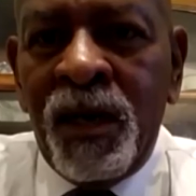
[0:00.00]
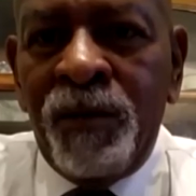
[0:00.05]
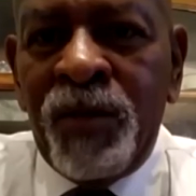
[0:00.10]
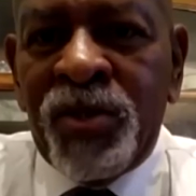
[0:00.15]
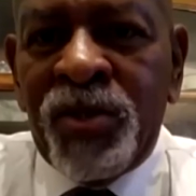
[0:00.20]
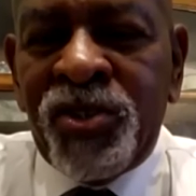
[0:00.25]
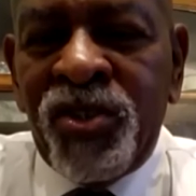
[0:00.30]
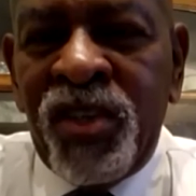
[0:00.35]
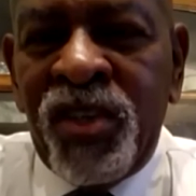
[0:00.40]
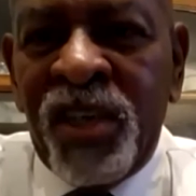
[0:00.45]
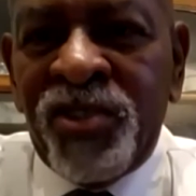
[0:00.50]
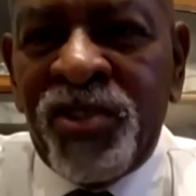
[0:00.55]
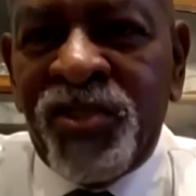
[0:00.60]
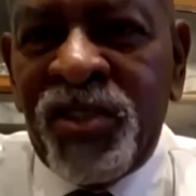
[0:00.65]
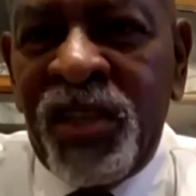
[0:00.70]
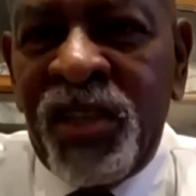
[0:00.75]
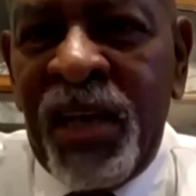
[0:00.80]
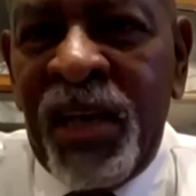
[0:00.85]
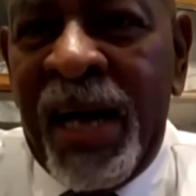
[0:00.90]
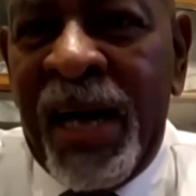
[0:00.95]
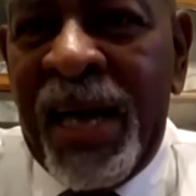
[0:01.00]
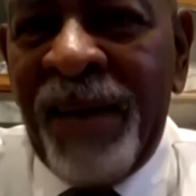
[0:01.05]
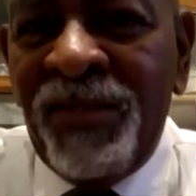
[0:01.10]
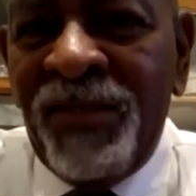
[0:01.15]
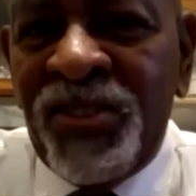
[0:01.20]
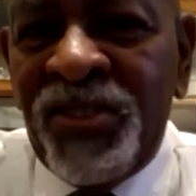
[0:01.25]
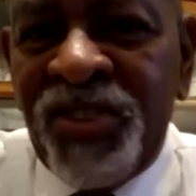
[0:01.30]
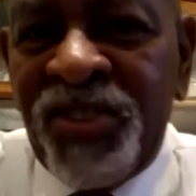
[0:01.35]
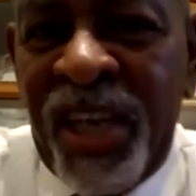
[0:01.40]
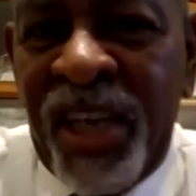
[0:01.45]
Nelson, I have a
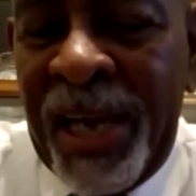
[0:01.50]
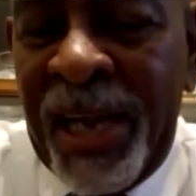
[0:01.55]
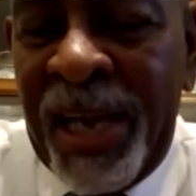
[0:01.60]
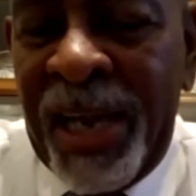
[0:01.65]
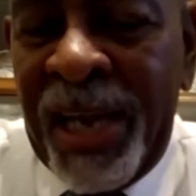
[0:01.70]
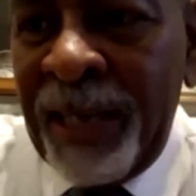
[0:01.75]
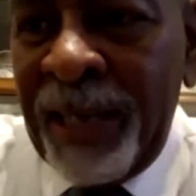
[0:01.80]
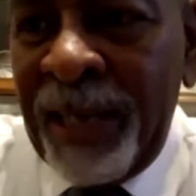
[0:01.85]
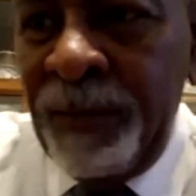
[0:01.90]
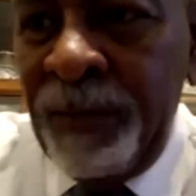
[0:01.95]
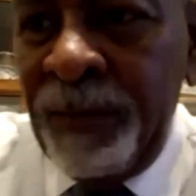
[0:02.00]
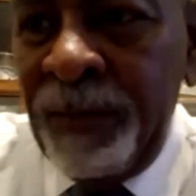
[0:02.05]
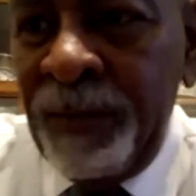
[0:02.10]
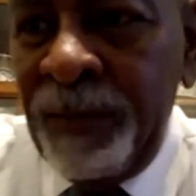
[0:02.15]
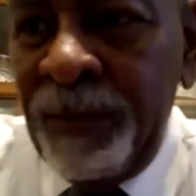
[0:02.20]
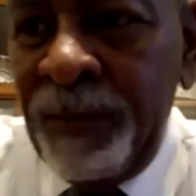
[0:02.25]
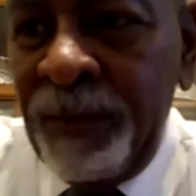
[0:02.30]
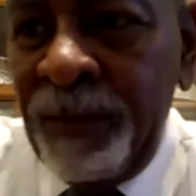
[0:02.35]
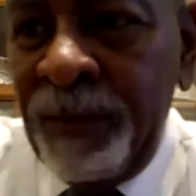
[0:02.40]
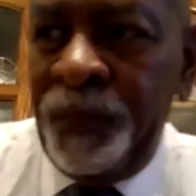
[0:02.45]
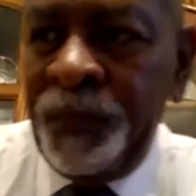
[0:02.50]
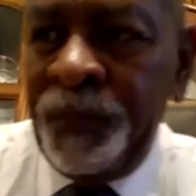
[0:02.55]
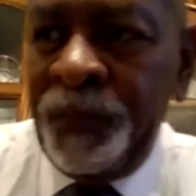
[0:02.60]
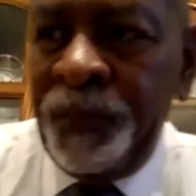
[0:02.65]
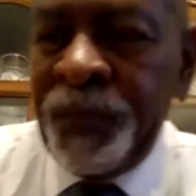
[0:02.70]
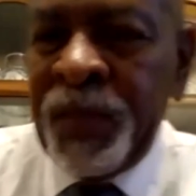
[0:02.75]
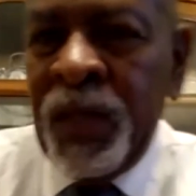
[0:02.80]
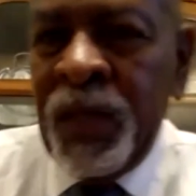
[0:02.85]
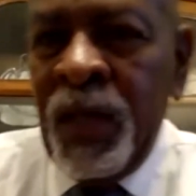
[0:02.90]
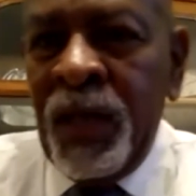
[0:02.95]
saying,
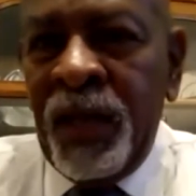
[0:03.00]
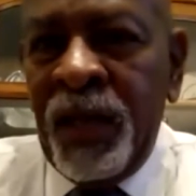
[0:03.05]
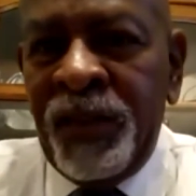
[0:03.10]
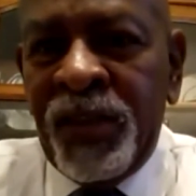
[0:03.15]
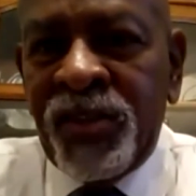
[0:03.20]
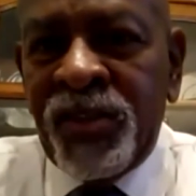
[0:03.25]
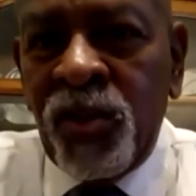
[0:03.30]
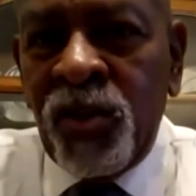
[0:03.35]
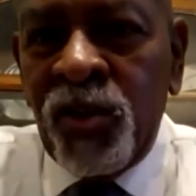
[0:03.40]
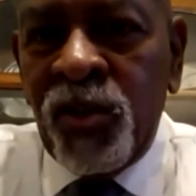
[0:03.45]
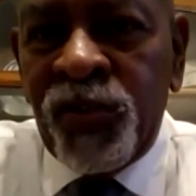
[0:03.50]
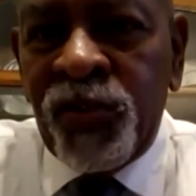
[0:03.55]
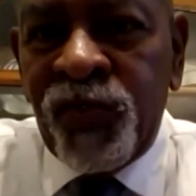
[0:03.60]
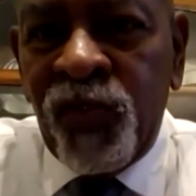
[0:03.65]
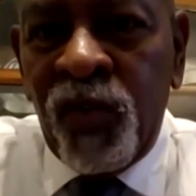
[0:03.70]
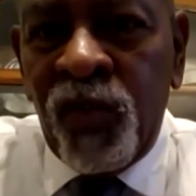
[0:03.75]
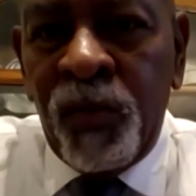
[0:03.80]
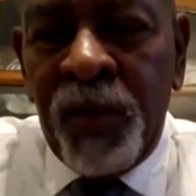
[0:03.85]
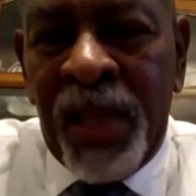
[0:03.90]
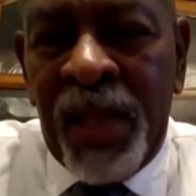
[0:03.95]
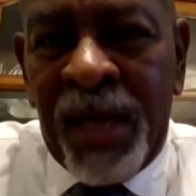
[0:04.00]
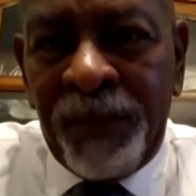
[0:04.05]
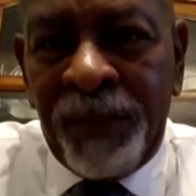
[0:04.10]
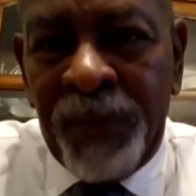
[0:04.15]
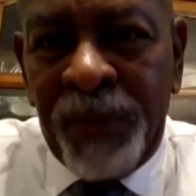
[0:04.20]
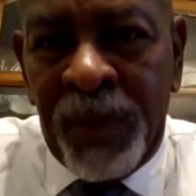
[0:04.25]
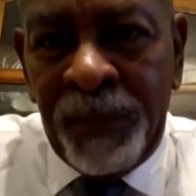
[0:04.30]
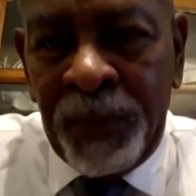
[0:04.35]
and this goes for black people.